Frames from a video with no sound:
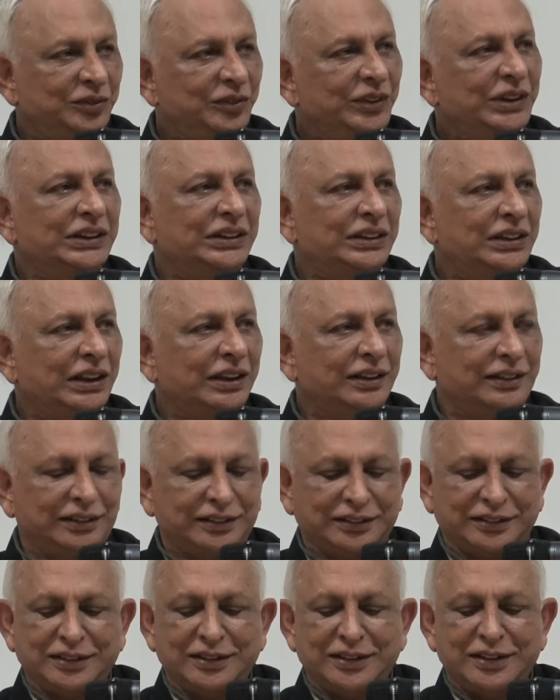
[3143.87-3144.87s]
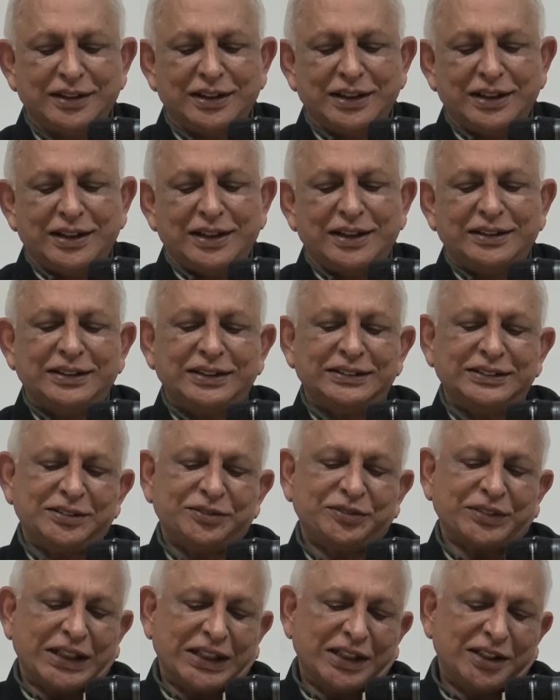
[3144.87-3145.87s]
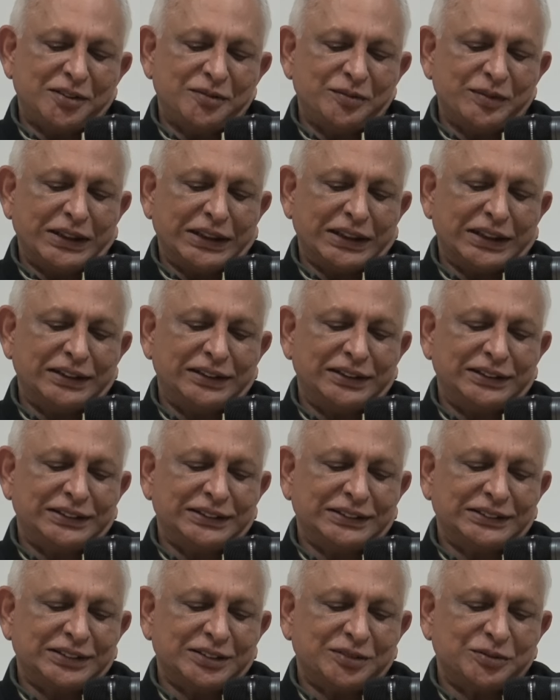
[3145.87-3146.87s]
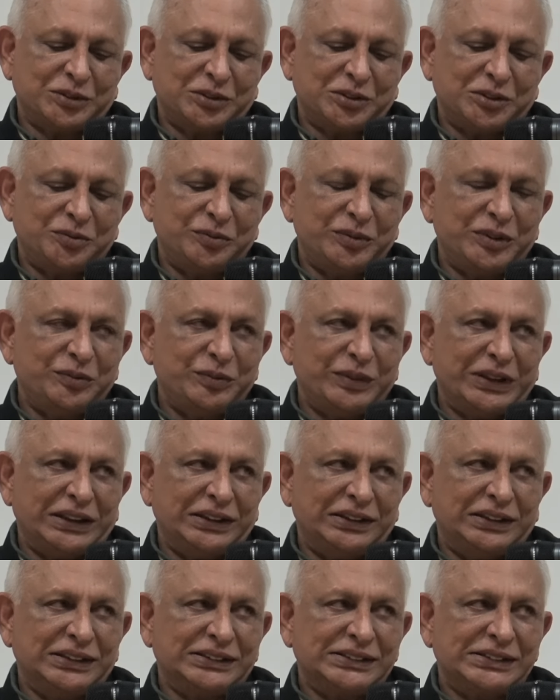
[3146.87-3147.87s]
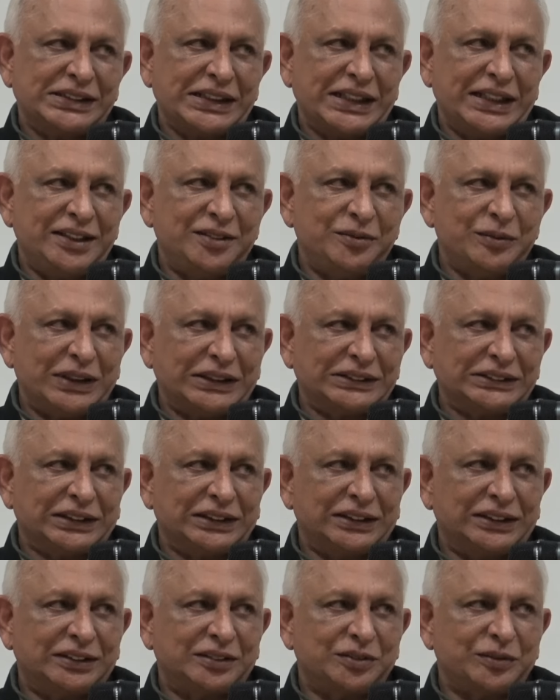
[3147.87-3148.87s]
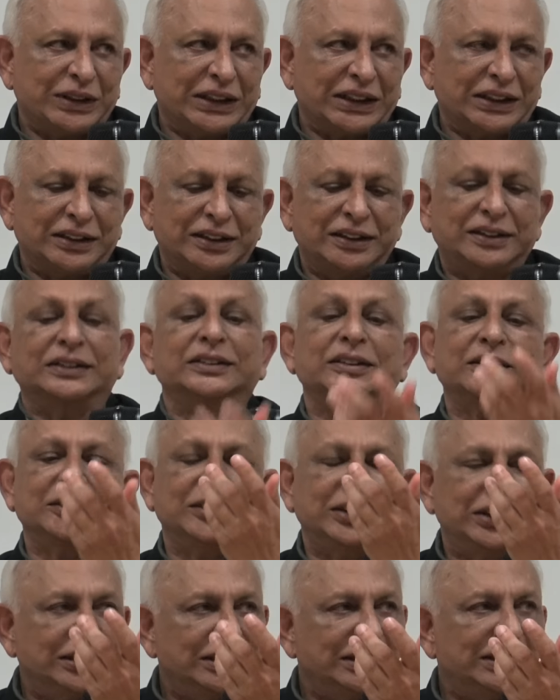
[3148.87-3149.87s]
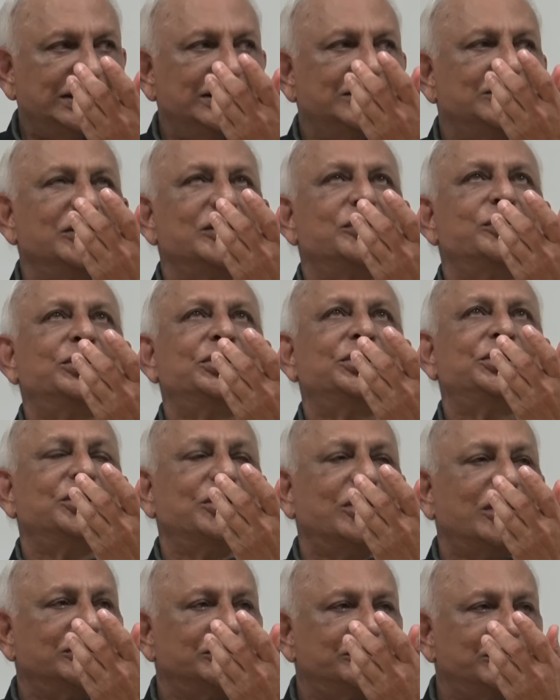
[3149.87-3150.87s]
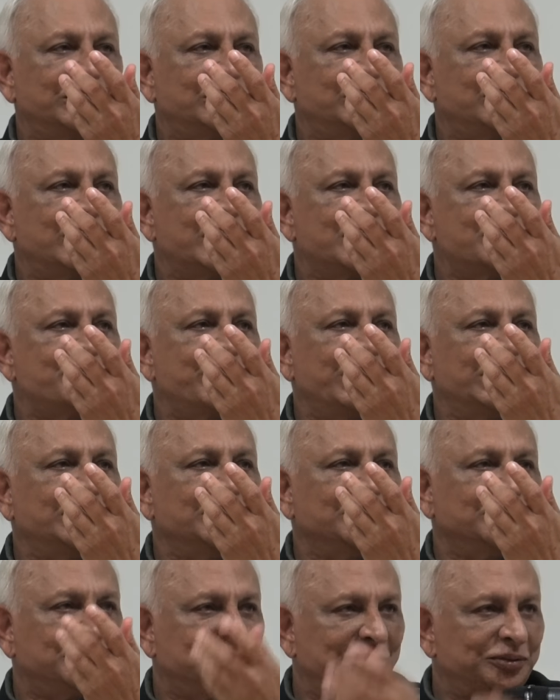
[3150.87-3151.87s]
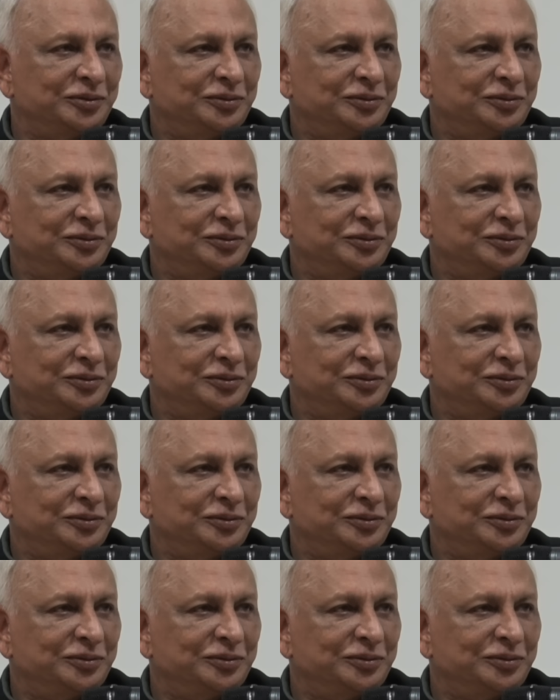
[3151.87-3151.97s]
We are stuck. It's as if our magnetism could be made the same as earth magnetism, then it will push you off, it will repel you.